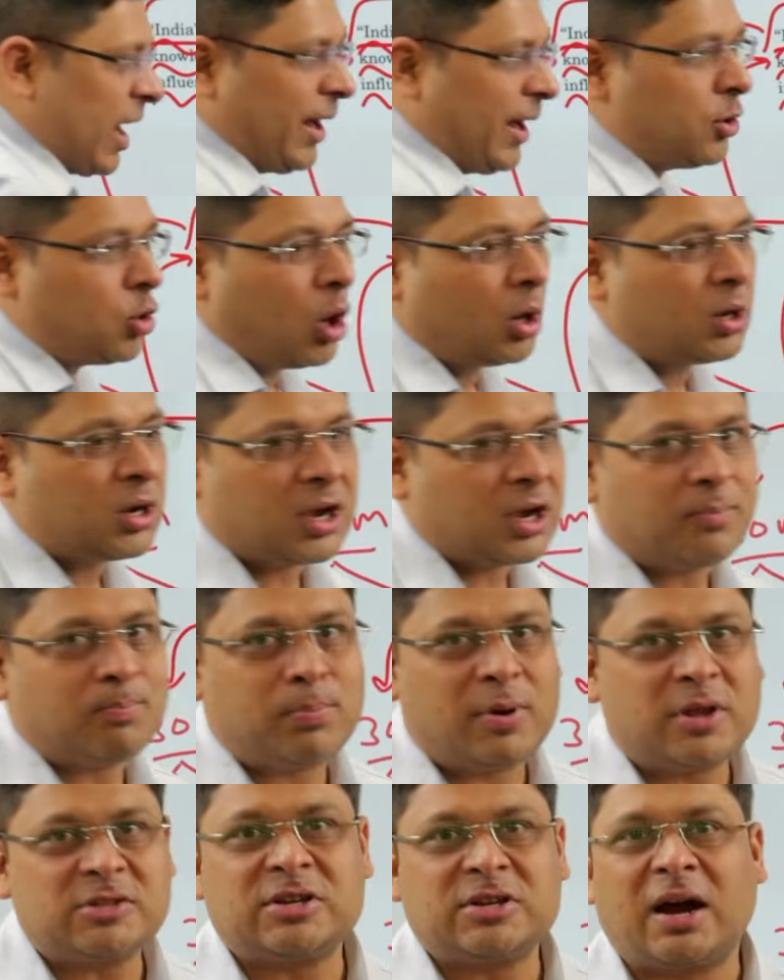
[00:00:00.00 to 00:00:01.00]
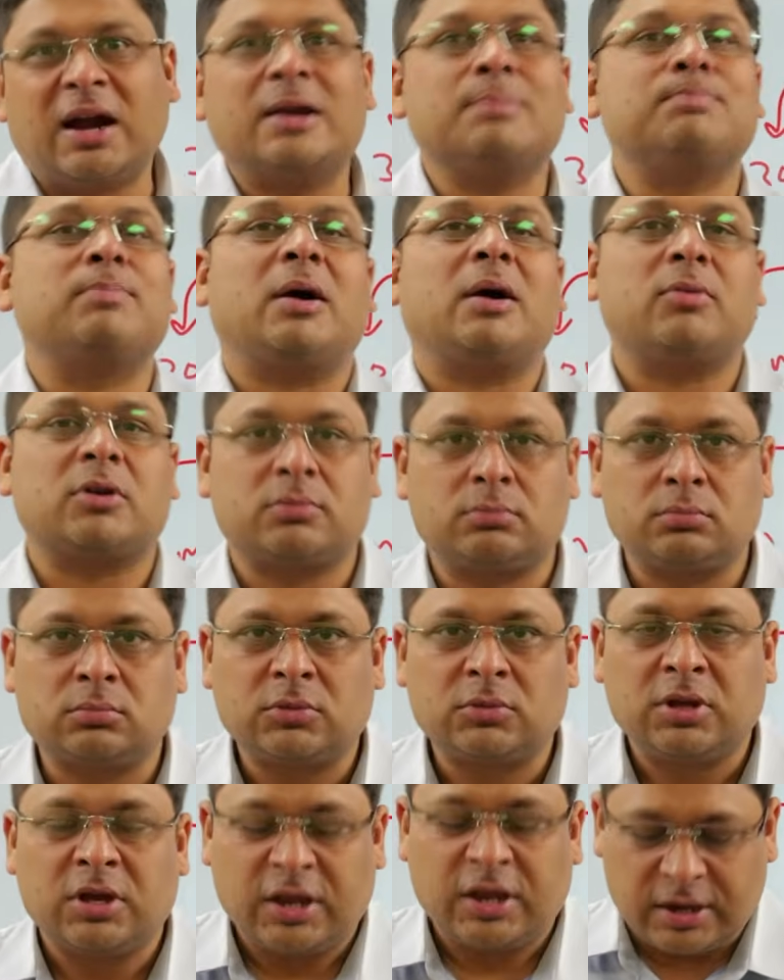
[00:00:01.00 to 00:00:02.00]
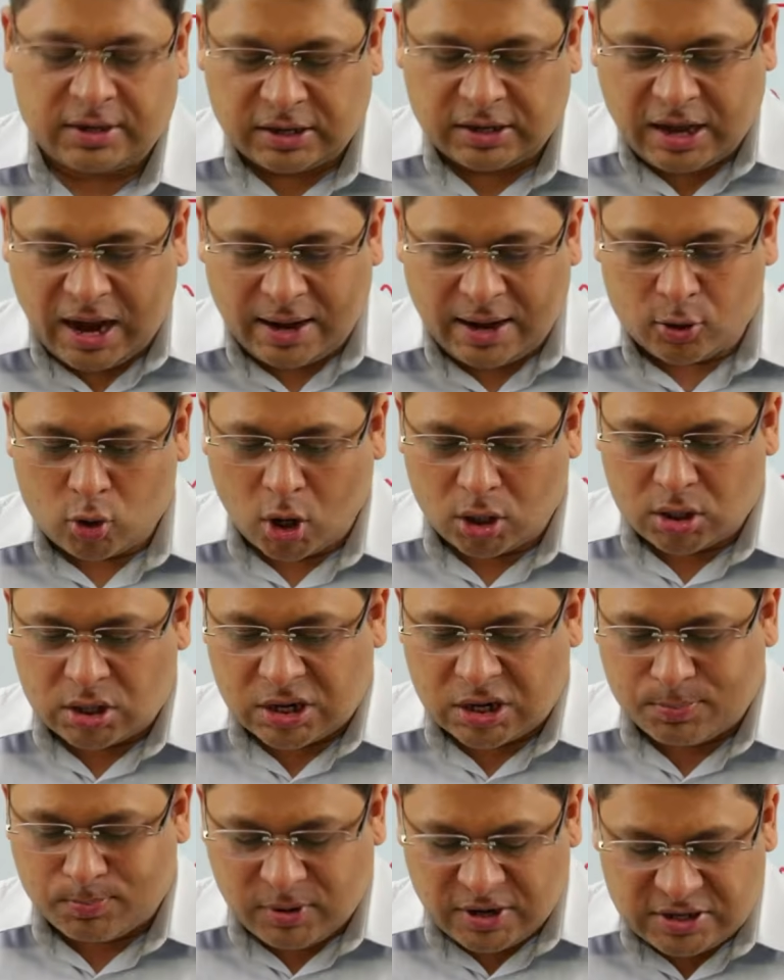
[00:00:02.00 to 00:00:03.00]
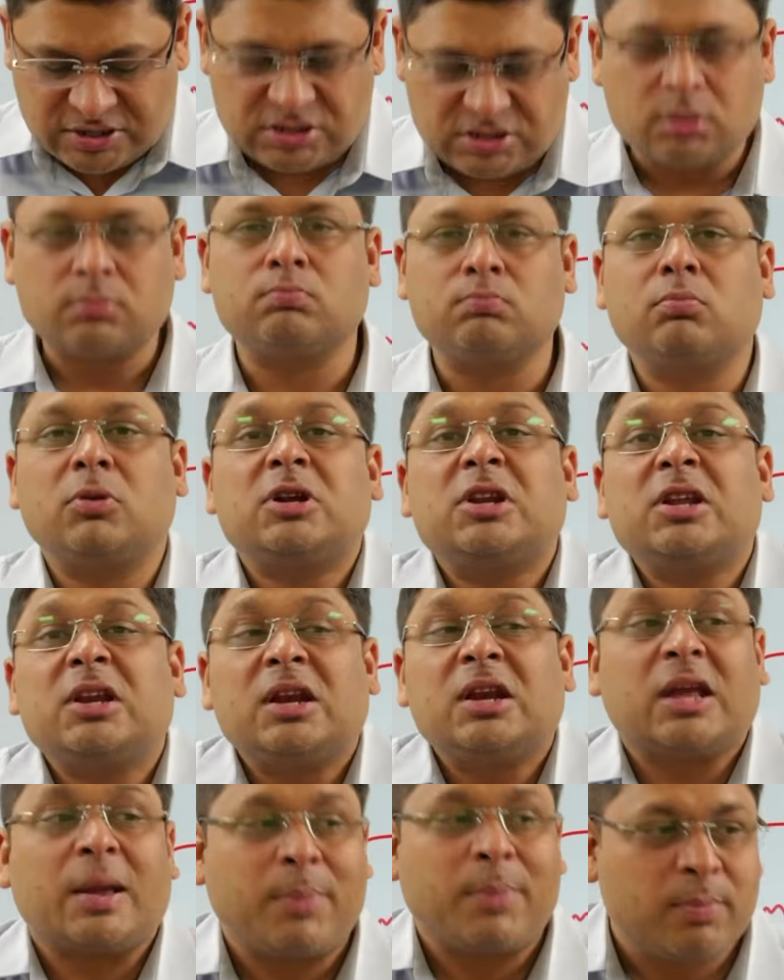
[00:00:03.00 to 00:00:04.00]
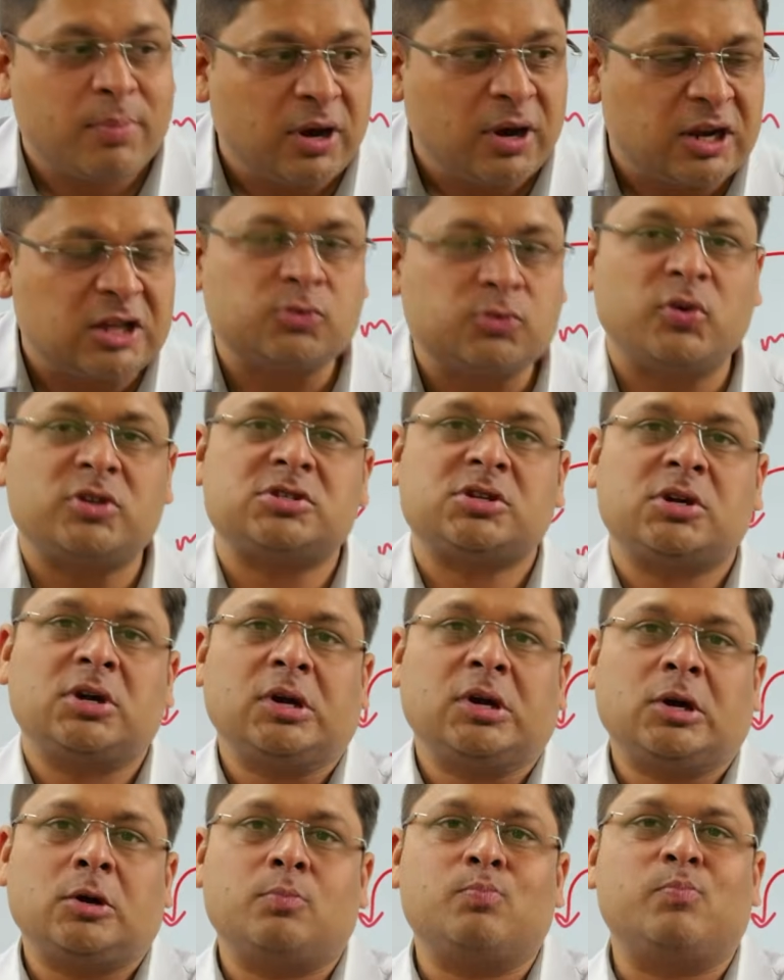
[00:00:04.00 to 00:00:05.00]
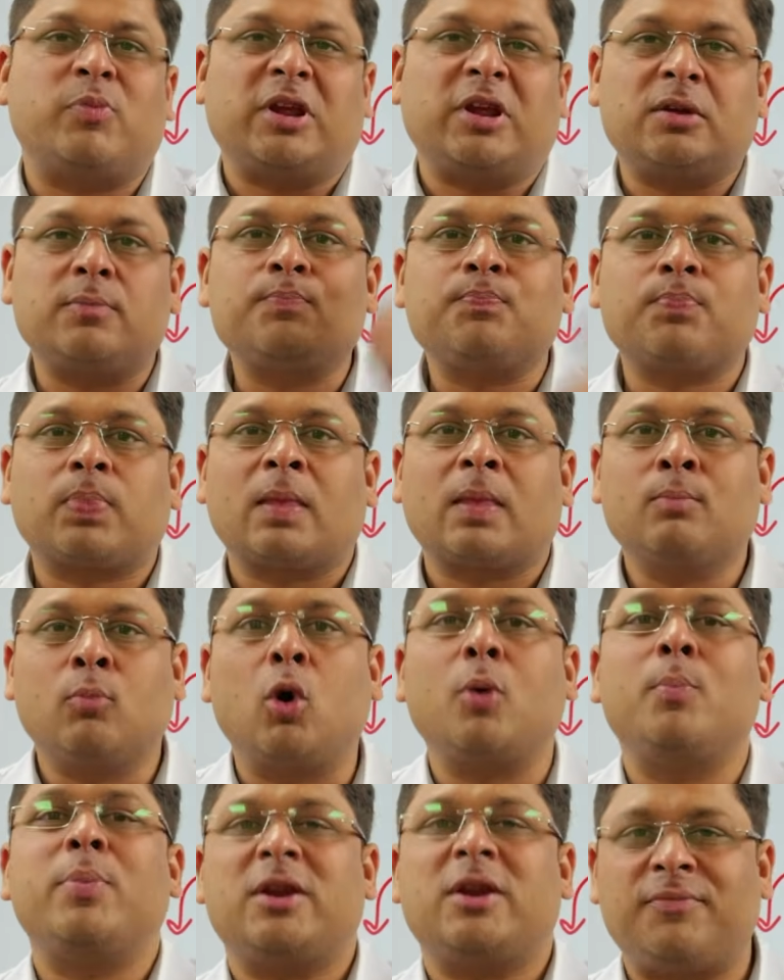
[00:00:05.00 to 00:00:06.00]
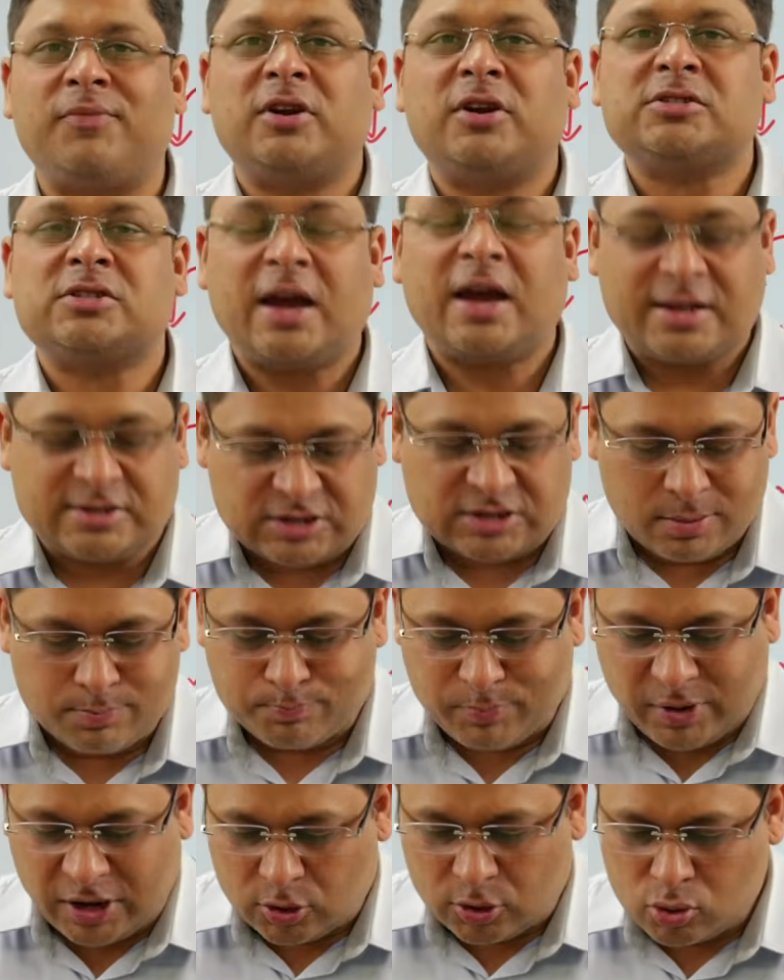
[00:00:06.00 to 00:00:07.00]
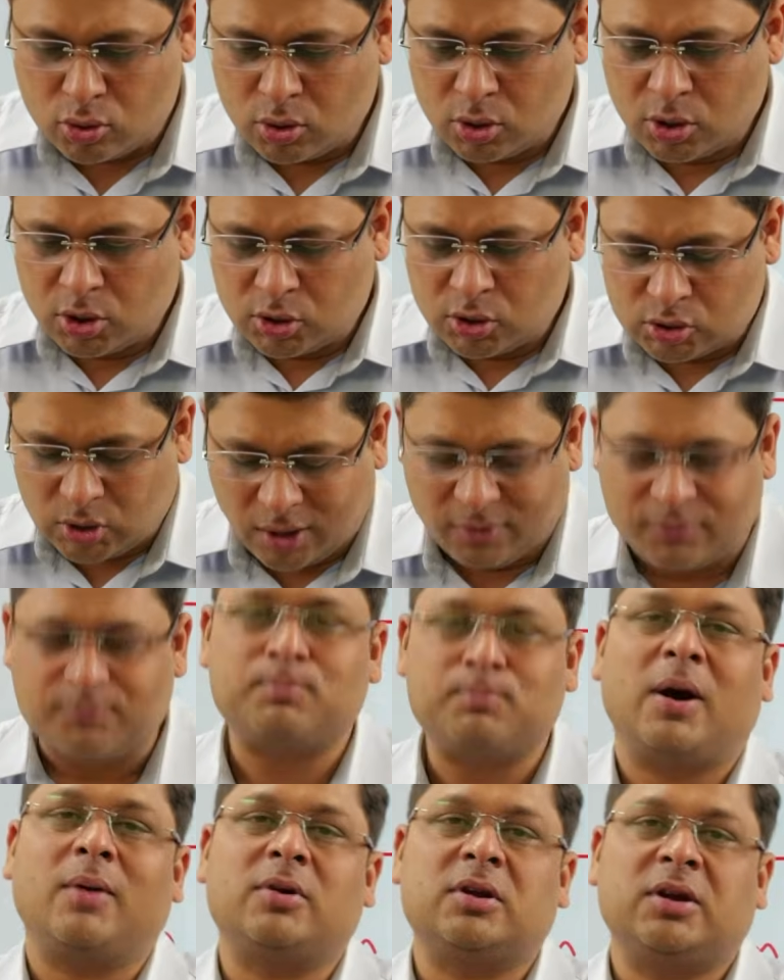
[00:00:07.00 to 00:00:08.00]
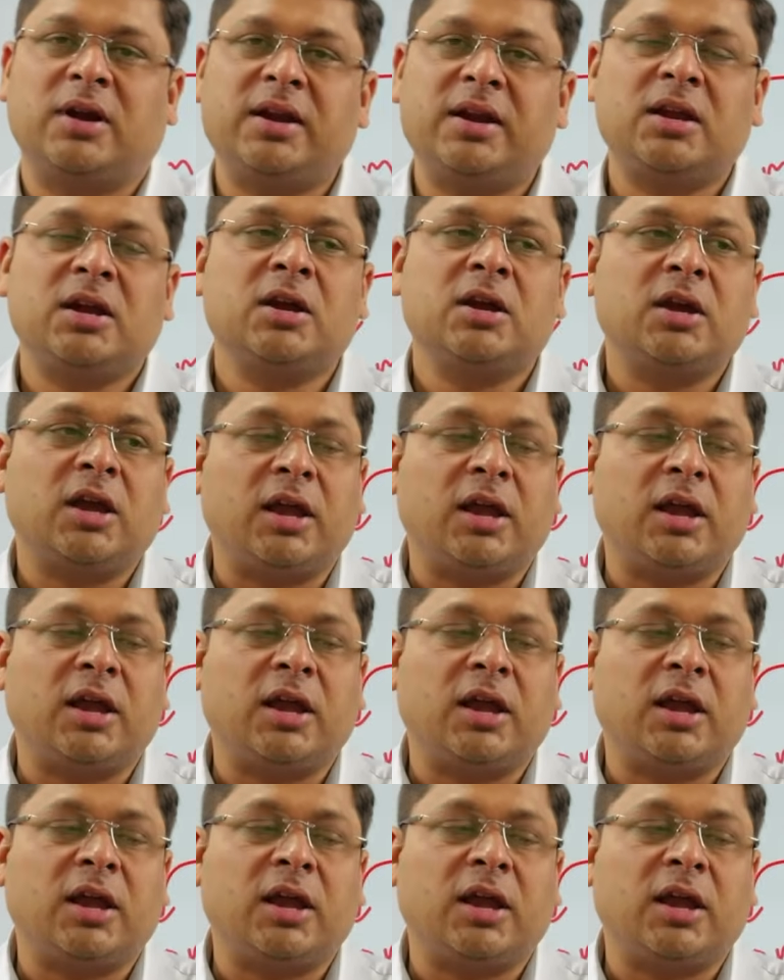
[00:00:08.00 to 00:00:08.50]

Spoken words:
cannot replace hard power. It cannot replace material capabilities which bring more benefits as compared to soft power, right?